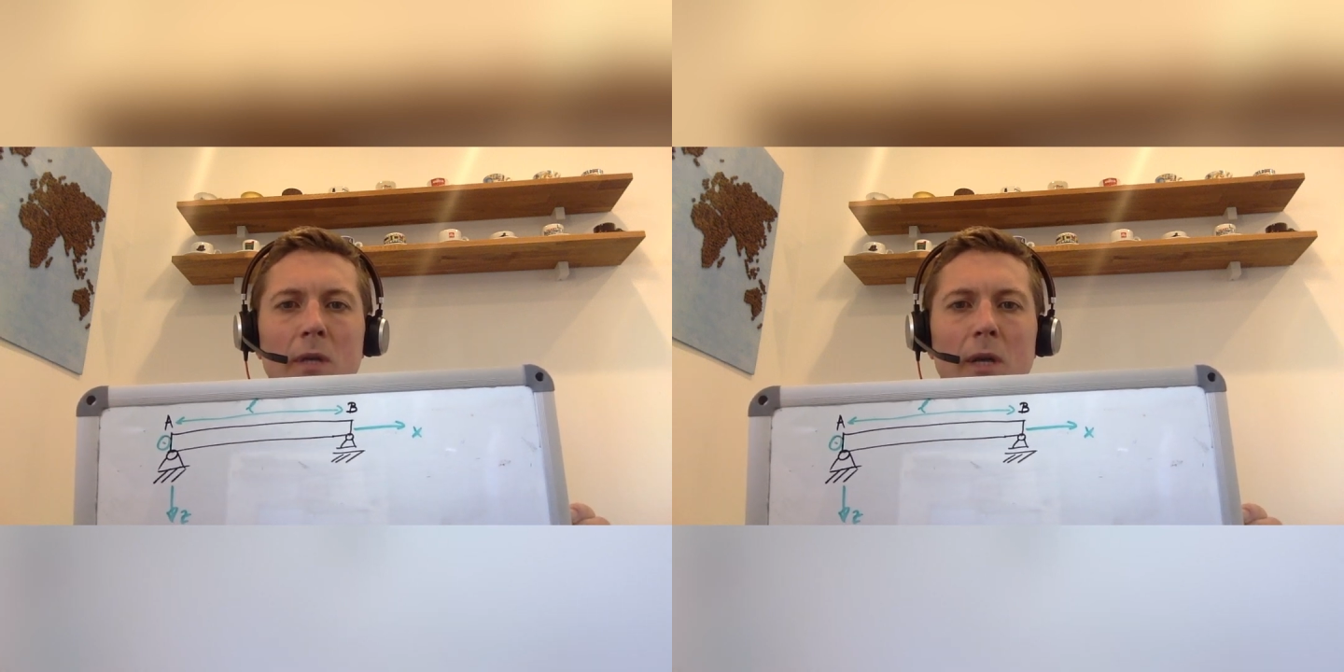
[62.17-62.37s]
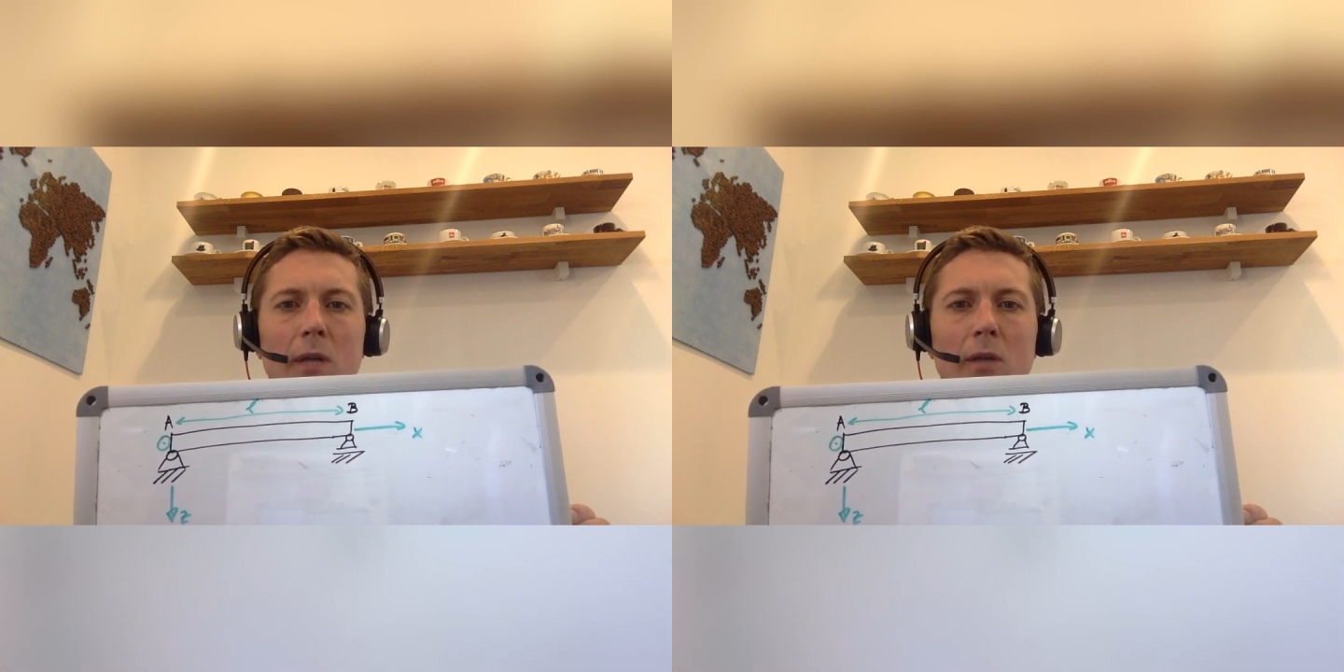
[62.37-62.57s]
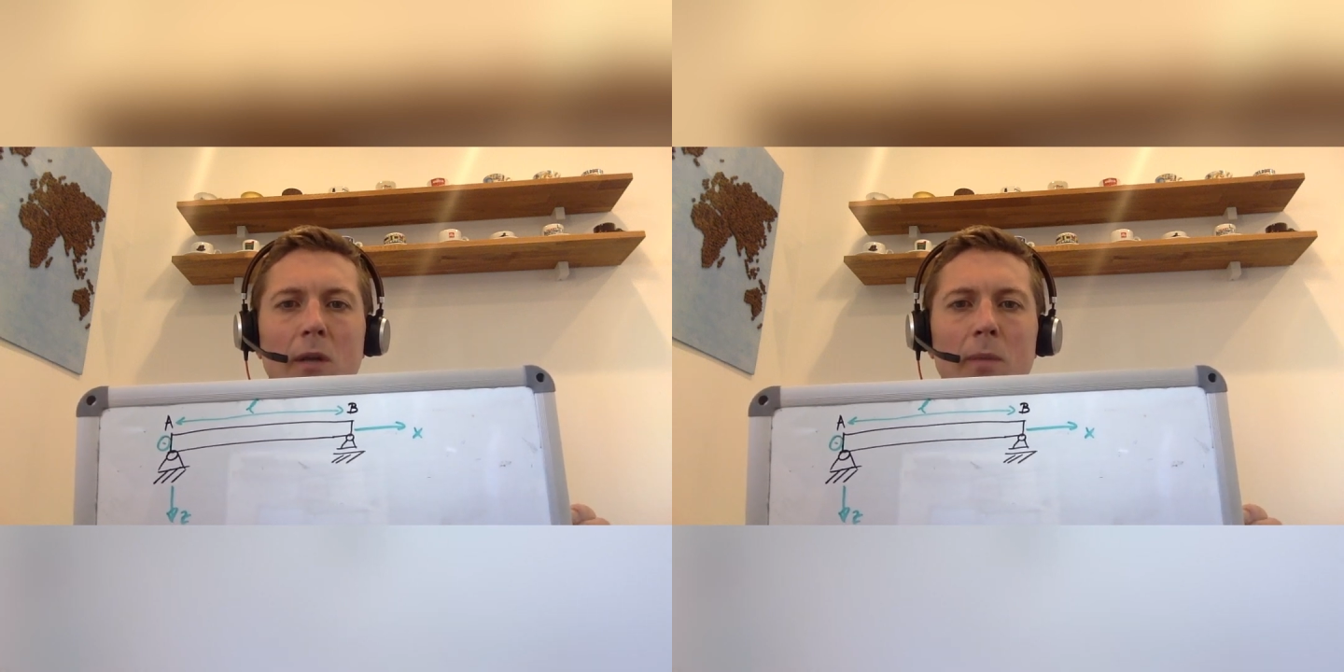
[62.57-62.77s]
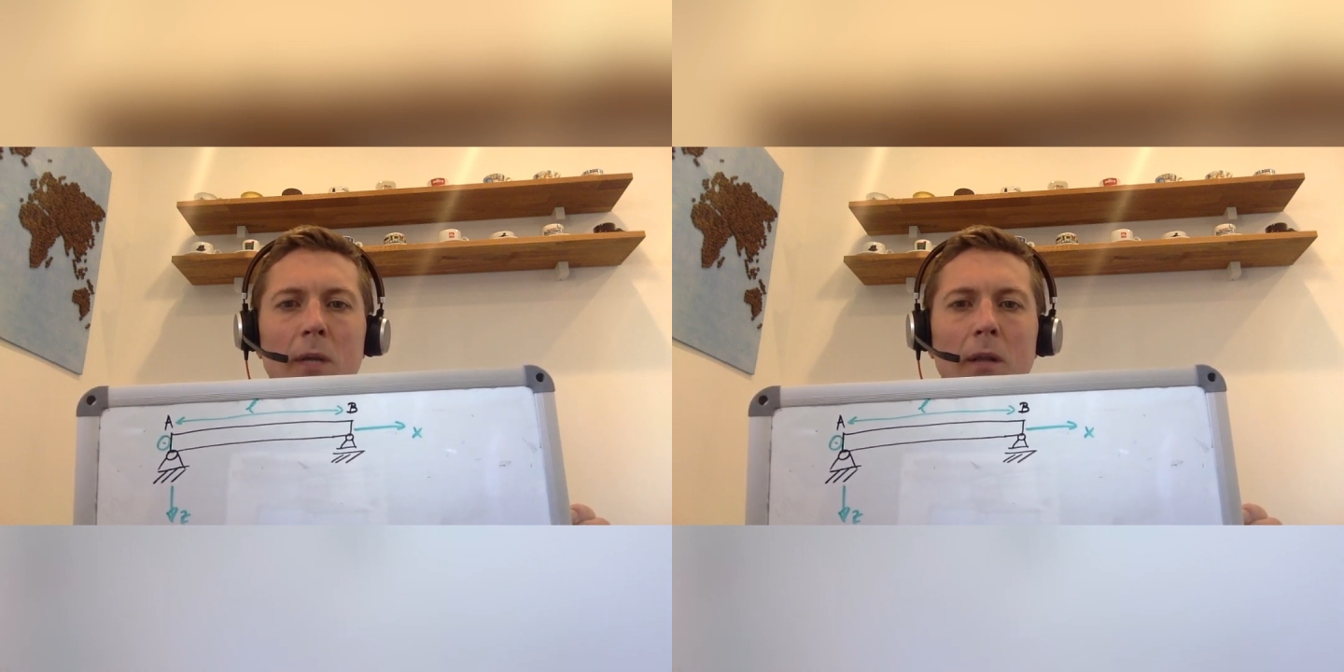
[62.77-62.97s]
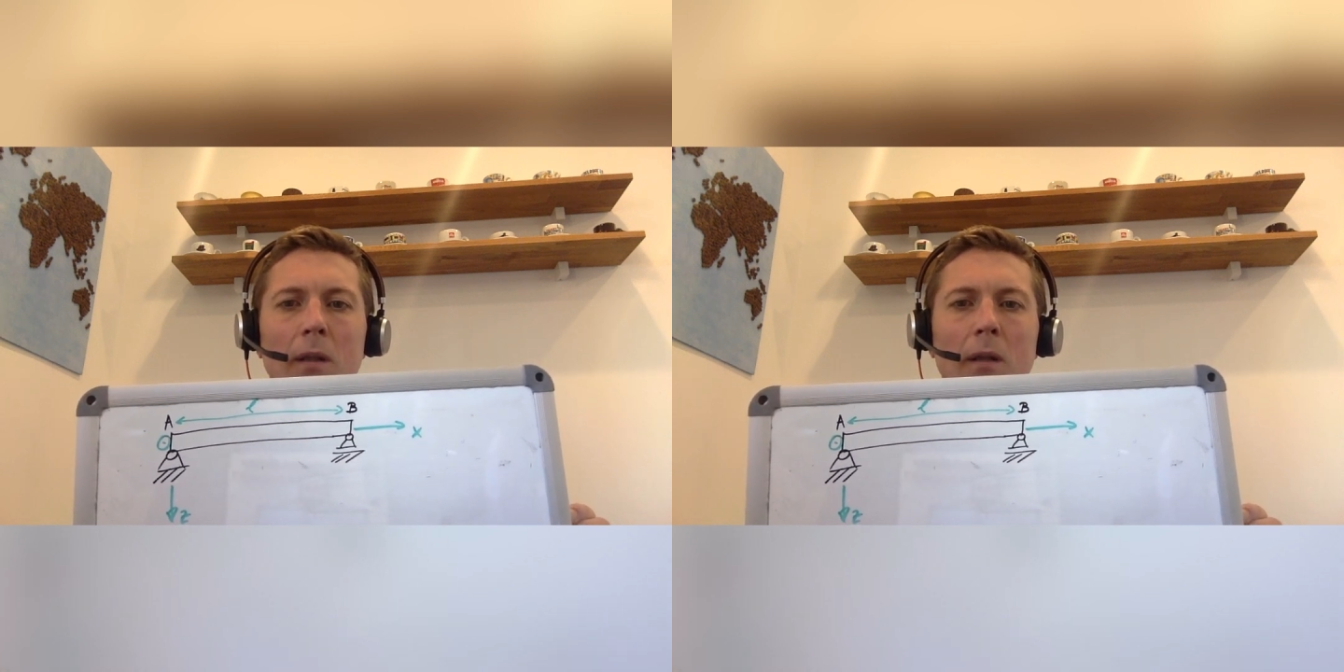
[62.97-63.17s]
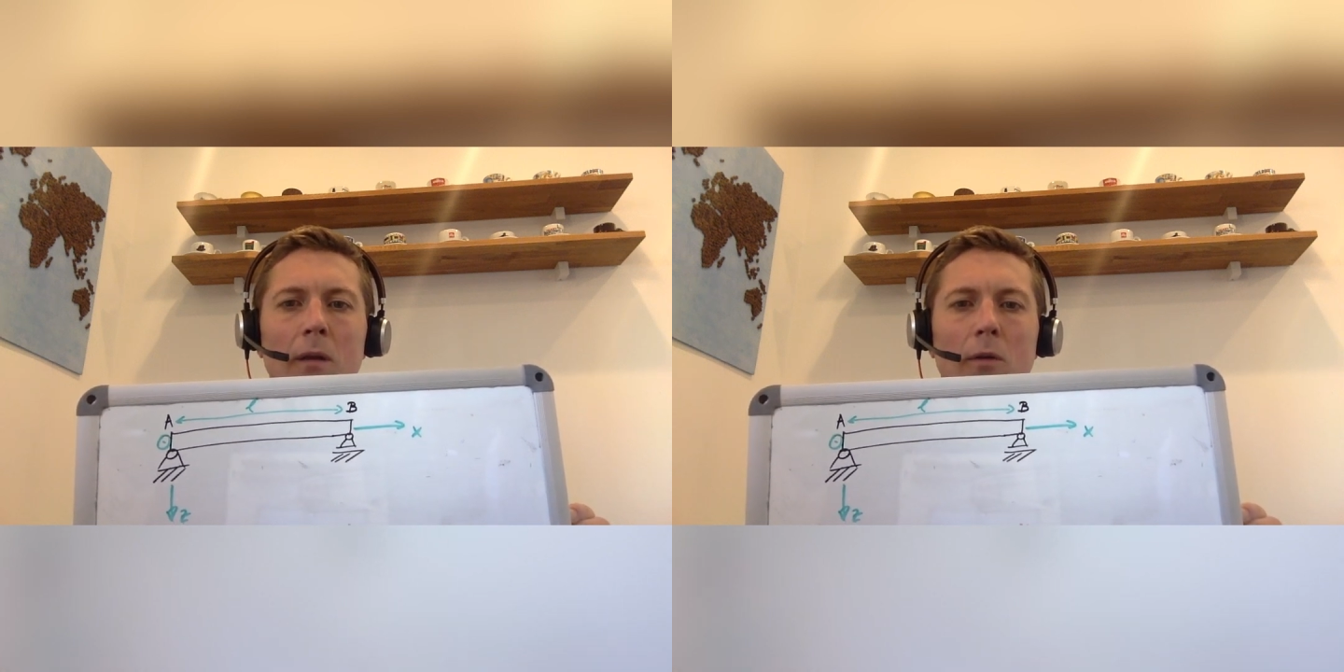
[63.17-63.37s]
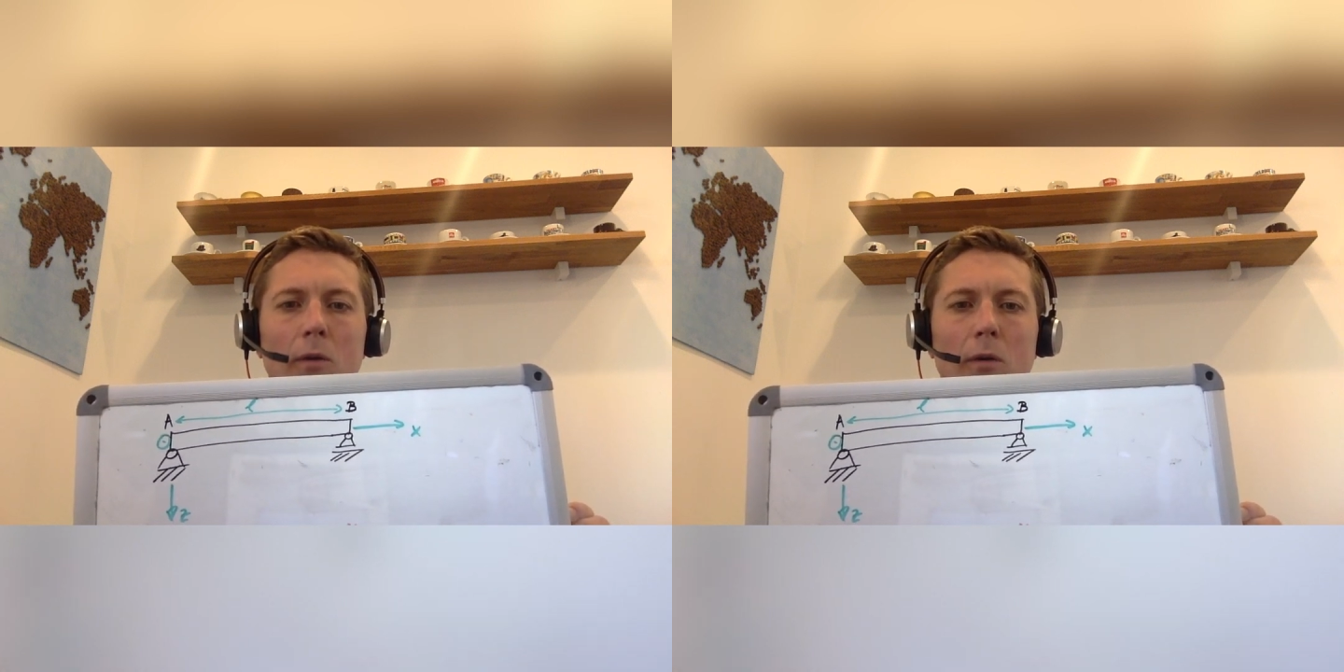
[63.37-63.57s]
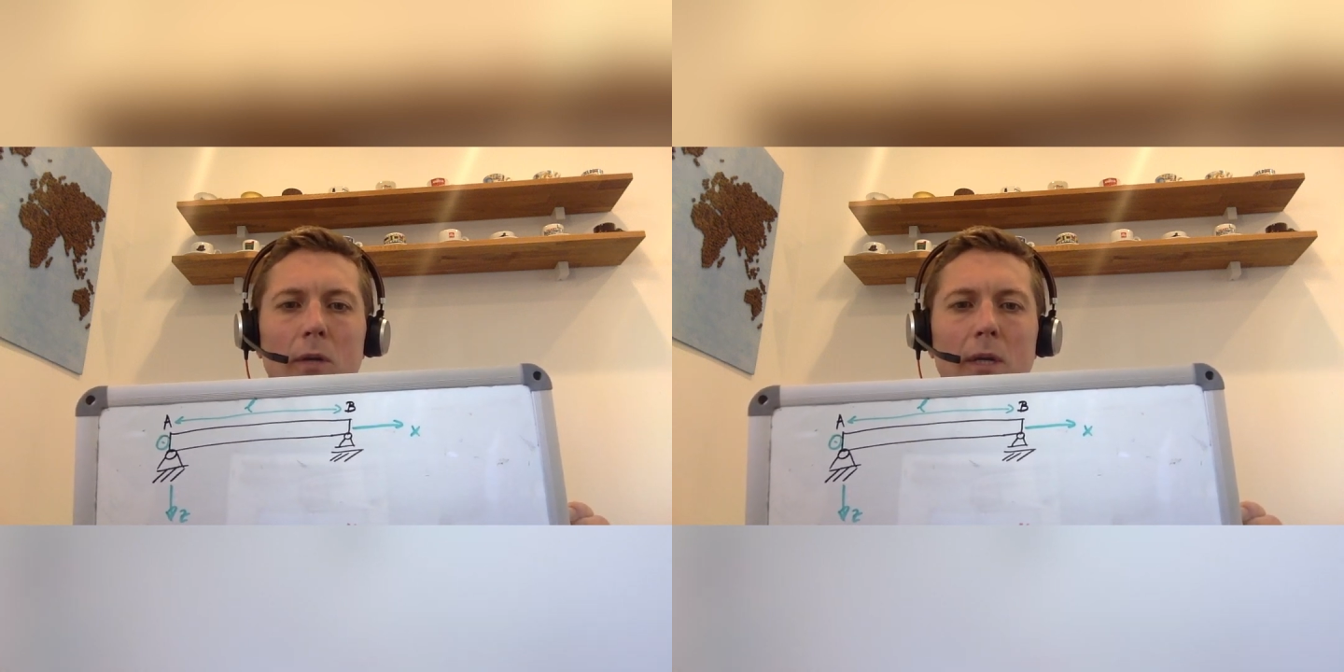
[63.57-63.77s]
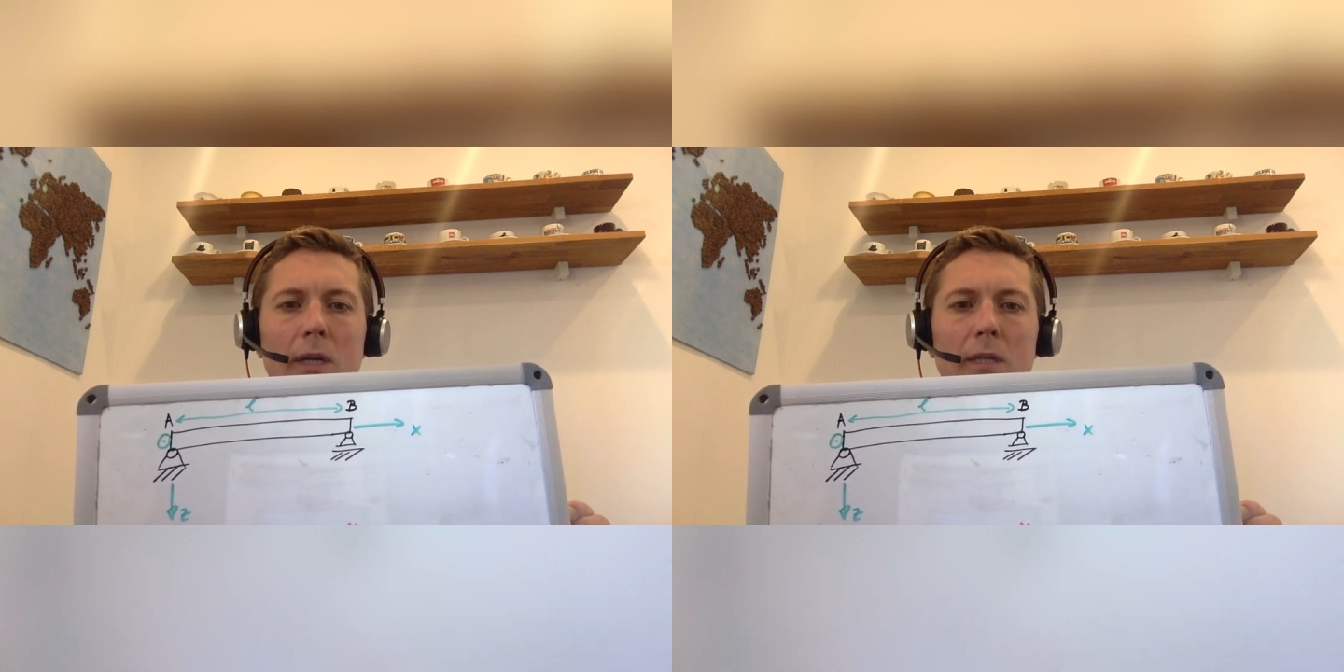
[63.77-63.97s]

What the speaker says: a typical coordinate